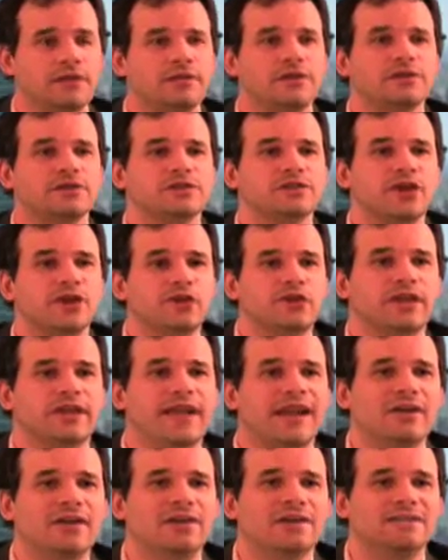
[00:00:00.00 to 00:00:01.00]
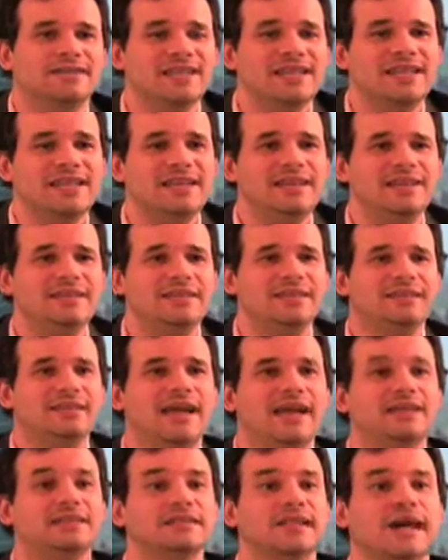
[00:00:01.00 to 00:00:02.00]
There's no guarantee that
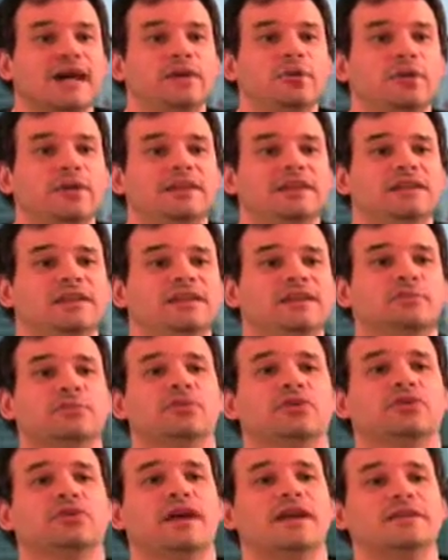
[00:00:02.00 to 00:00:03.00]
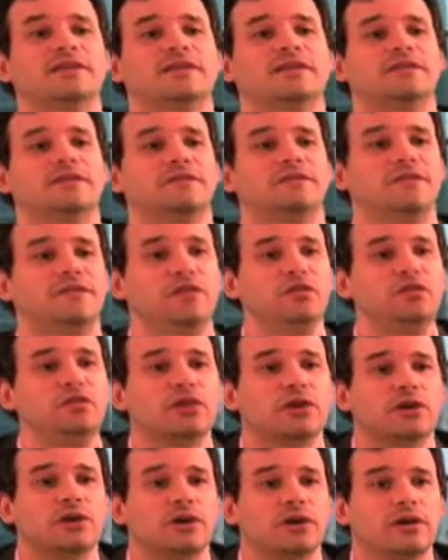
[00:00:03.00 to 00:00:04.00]
that's how we need to progress in the
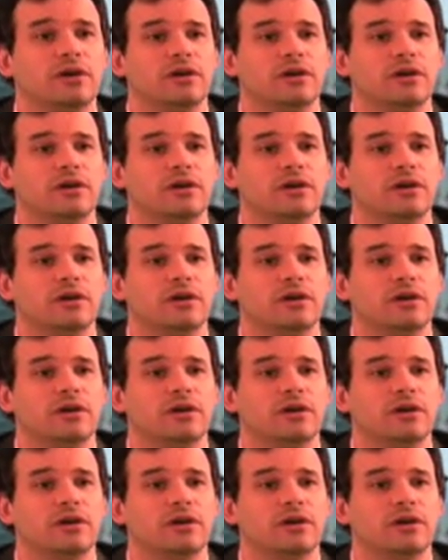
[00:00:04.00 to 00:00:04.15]
future.